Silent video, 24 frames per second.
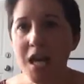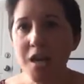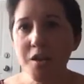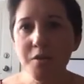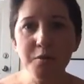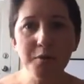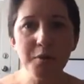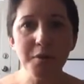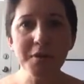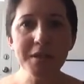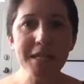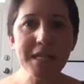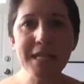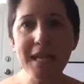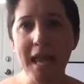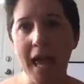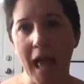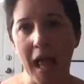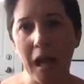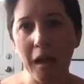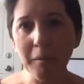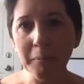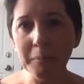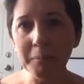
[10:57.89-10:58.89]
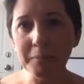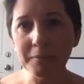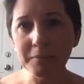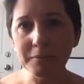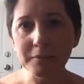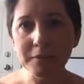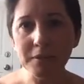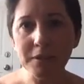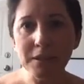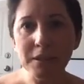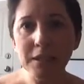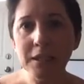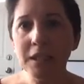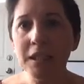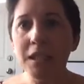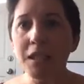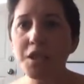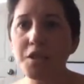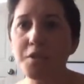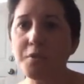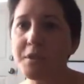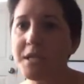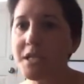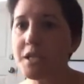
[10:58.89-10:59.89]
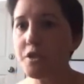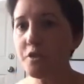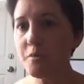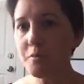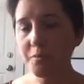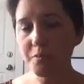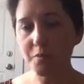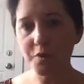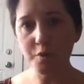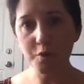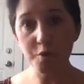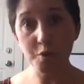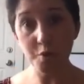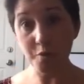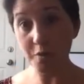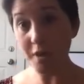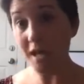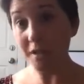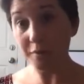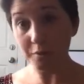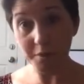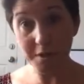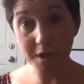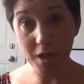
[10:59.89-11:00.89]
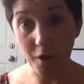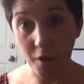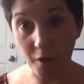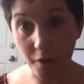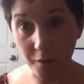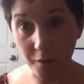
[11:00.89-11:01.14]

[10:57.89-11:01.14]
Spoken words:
you don't need help. You need to do that on your